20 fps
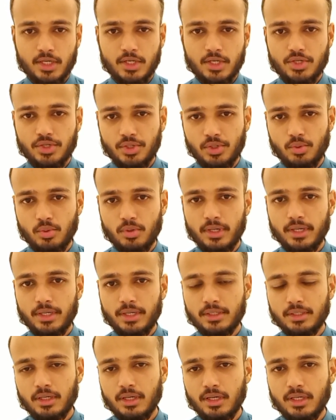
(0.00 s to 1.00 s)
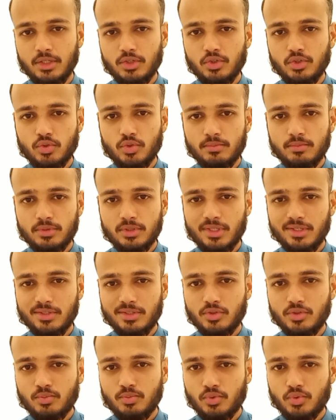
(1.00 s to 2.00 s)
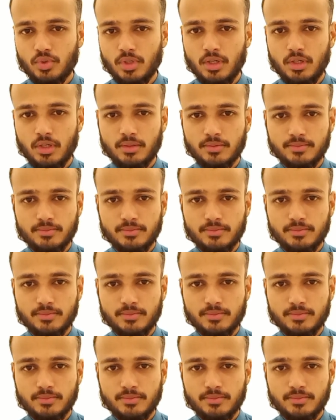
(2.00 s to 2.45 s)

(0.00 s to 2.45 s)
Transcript: You write. Antum taktubuna.